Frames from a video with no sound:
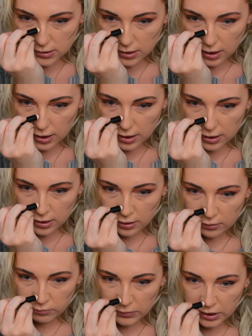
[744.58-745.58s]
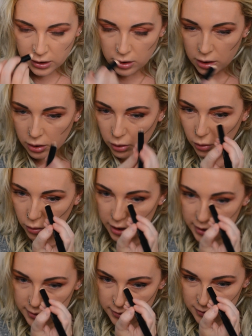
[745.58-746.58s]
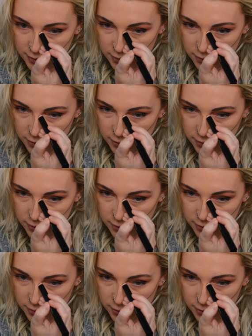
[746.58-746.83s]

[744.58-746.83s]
side of my nose,